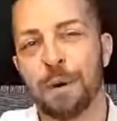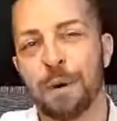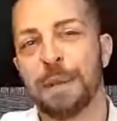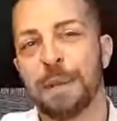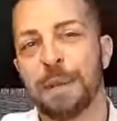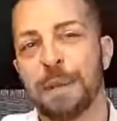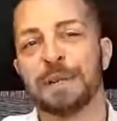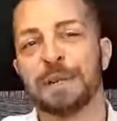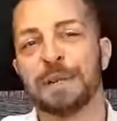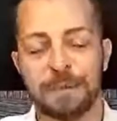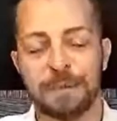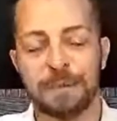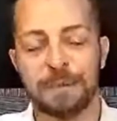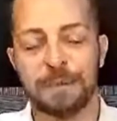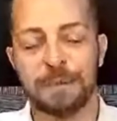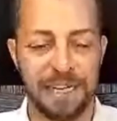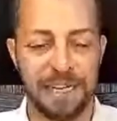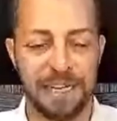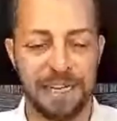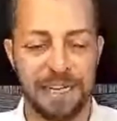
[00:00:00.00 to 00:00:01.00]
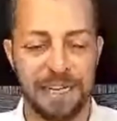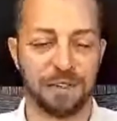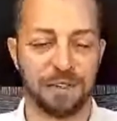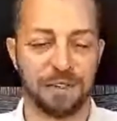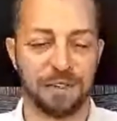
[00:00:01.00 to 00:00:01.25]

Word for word: perhaps an immediate